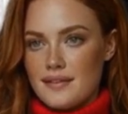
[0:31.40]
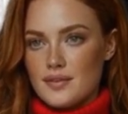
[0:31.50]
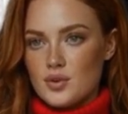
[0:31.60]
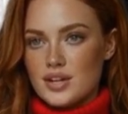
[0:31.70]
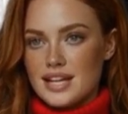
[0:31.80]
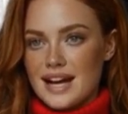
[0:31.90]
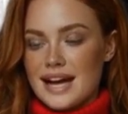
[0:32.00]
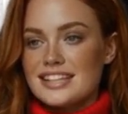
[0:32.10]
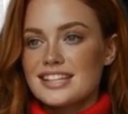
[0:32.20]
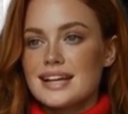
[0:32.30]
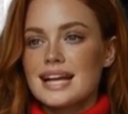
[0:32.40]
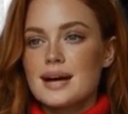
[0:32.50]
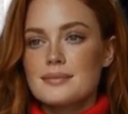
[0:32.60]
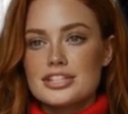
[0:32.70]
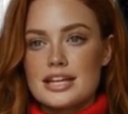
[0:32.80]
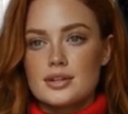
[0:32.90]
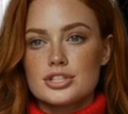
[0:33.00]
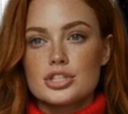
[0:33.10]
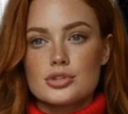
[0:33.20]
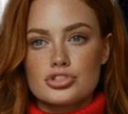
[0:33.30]
Organized at Camp
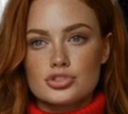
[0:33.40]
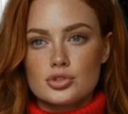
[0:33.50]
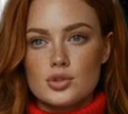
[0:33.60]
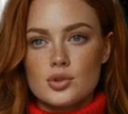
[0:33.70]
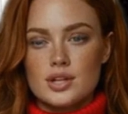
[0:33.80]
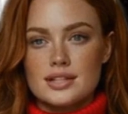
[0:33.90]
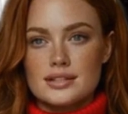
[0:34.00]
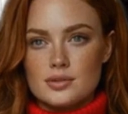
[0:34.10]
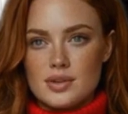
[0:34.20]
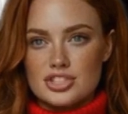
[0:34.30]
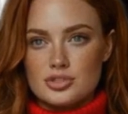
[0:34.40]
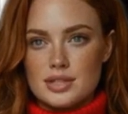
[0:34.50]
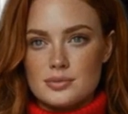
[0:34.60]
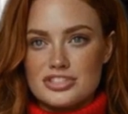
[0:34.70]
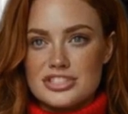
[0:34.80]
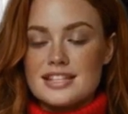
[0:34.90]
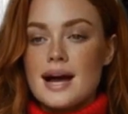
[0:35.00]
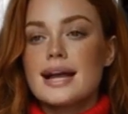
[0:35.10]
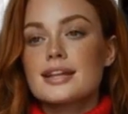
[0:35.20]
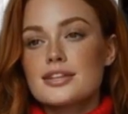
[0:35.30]
Syracuse, New York, the regiment was
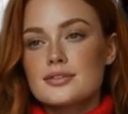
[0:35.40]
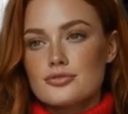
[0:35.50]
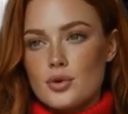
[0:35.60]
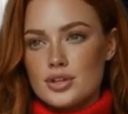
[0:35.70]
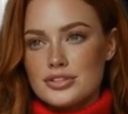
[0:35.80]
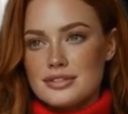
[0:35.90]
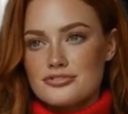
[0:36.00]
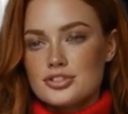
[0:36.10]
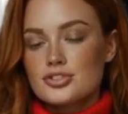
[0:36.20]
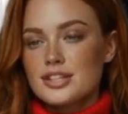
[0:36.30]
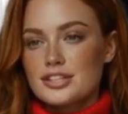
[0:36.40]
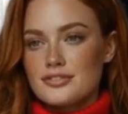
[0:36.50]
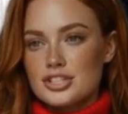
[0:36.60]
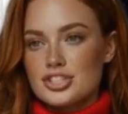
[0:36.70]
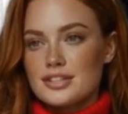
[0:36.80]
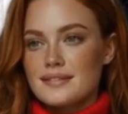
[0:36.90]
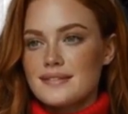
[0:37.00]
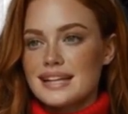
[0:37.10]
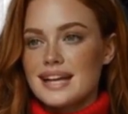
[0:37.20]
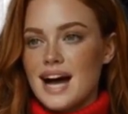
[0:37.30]
assigned to the 4th Infantry Division,
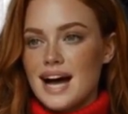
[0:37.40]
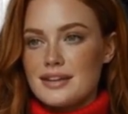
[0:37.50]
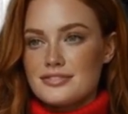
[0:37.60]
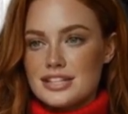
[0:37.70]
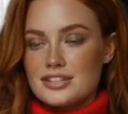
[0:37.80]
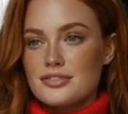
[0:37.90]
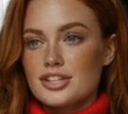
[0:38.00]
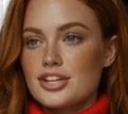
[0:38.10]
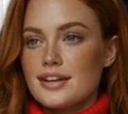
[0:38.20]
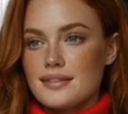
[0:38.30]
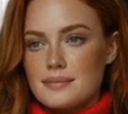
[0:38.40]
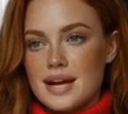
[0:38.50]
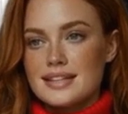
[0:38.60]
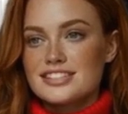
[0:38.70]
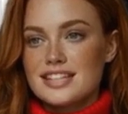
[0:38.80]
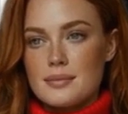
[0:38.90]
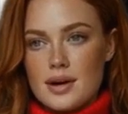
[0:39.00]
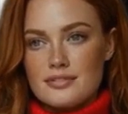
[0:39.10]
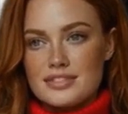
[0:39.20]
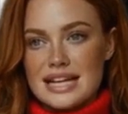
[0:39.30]
the Ivy Division. By the
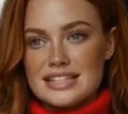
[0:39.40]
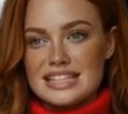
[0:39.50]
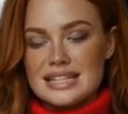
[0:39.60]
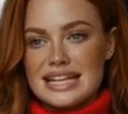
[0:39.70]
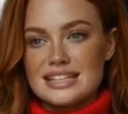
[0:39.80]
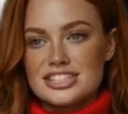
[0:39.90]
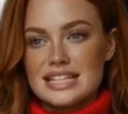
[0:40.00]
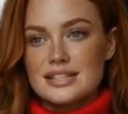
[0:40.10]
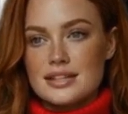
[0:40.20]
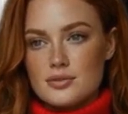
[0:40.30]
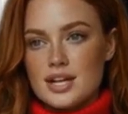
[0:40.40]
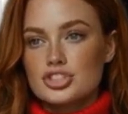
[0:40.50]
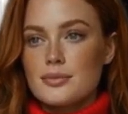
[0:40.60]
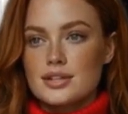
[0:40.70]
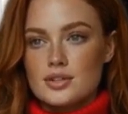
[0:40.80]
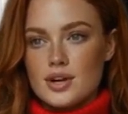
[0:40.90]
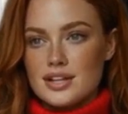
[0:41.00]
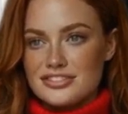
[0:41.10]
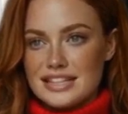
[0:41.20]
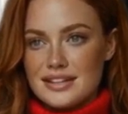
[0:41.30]
summer of 1918, the regiment
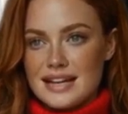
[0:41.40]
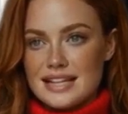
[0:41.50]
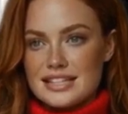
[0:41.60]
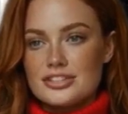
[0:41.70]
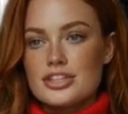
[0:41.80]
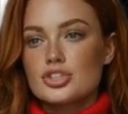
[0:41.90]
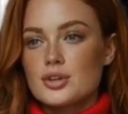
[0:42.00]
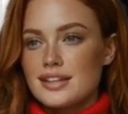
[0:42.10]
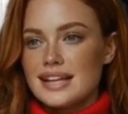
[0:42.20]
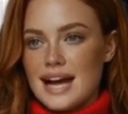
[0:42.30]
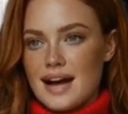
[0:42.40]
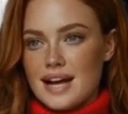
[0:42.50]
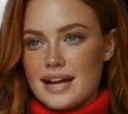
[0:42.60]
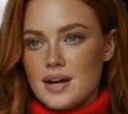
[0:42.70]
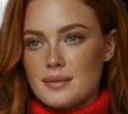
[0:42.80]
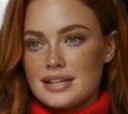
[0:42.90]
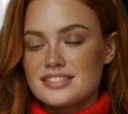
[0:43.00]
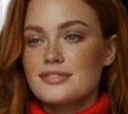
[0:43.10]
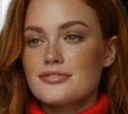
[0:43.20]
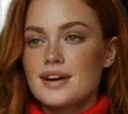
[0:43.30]
crossed the Atlantic to join the Allied armies
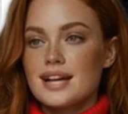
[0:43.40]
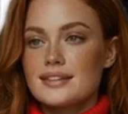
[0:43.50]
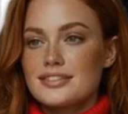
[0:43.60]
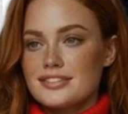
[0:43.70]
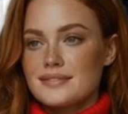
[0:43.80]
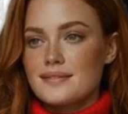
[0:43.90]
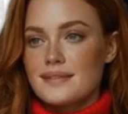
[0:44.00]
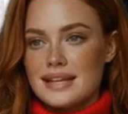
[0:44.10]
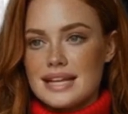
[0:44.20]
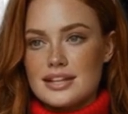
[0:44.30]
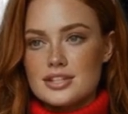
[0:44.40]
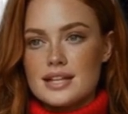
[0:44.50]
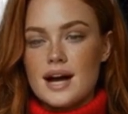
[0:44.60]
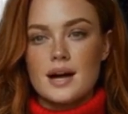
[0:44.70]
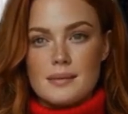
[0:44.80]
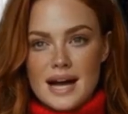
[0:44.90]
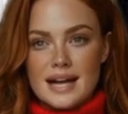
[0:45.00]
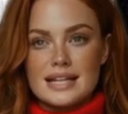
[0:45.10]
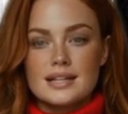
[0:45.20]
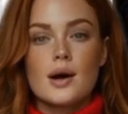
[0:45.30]
in France. It entered combat
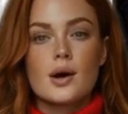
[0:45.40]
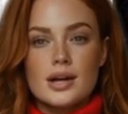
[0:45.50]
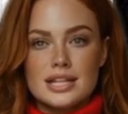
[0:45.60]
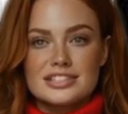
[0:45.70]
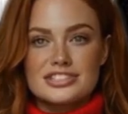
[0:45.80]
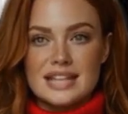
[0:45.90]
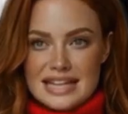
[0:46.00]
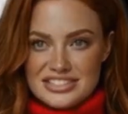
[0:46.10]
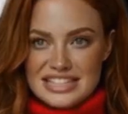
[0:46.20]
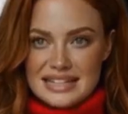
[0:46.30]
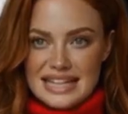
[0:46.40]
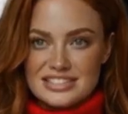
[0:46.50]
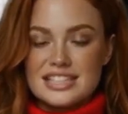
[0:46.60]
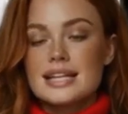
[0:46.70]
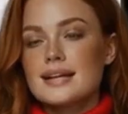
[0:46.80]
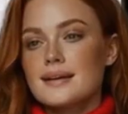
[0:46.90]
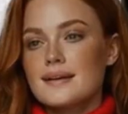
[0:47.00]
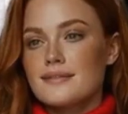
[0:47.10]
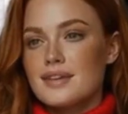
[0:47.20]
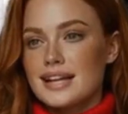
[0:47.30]
in August 1918,
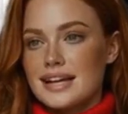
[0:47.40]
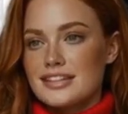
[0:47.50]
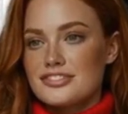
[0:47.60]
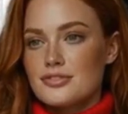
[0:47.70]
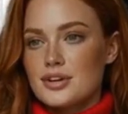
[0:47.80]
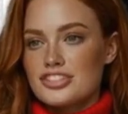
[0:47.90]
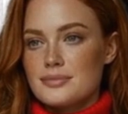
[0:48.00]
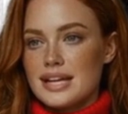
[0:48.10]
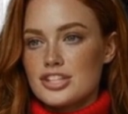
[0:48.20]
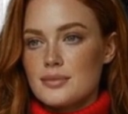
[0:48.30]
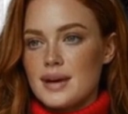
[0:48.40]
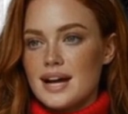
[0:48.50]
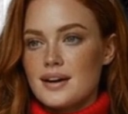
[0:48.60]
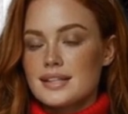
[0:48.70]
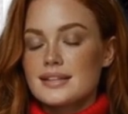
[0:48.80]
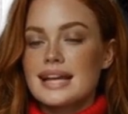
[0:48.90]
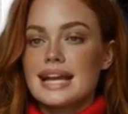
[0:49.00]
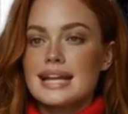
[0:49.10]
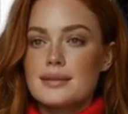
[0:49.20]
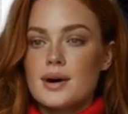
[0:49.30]
fighting its first major battle in the
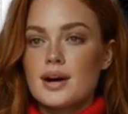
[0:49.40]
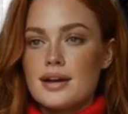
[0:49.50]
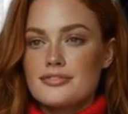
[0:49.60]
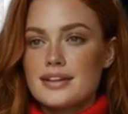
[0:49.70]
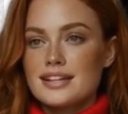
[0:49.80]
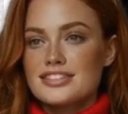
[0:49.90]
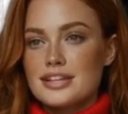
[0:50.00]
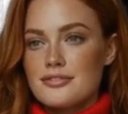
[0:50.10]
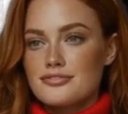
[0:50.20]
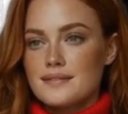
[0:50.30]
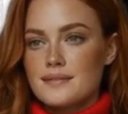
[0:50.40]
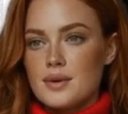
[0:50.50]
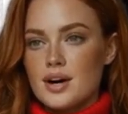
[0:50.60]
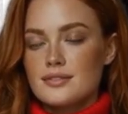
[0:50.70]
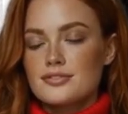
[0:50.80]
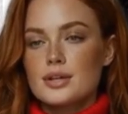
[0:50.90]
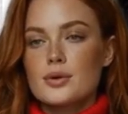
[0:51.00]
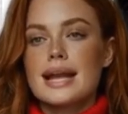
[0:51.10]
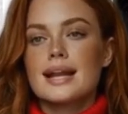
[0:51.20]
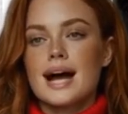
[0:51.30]
Aisne-Marne offensive, part of the
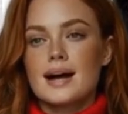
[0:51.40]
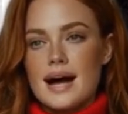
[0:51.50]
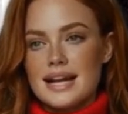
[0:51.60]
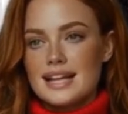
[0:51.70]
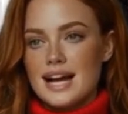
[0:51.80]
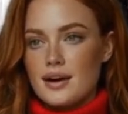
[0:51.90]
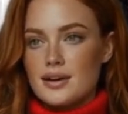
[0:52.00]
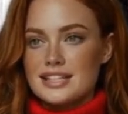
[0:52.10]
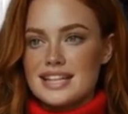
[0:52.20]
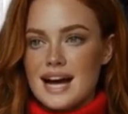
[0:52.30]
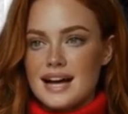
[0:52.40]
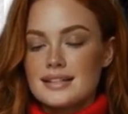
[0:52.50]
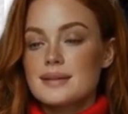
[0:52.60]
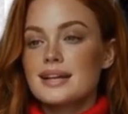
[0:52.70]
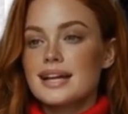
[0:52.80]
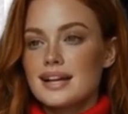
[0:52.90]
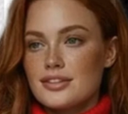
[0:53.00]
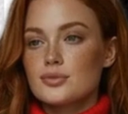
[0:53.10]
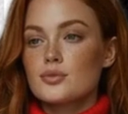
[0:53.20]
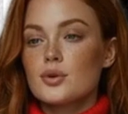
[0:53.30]
Great Allied counterattack that began
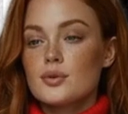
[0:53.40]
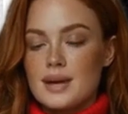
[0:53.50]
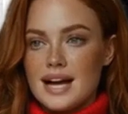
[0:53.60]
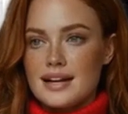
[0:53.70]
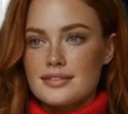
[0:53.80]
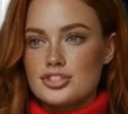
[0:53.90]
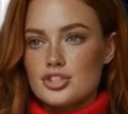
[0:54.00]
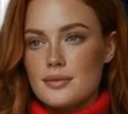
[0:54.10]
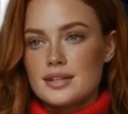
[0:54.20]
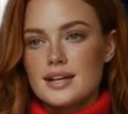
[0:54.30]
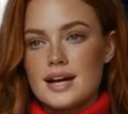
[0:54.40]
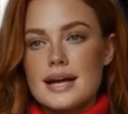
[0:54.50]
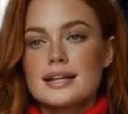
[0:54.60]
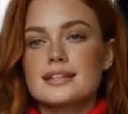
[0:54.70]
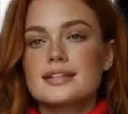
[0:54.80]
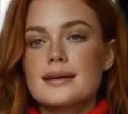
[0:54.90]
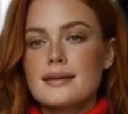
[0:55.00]
to roll back the German lines.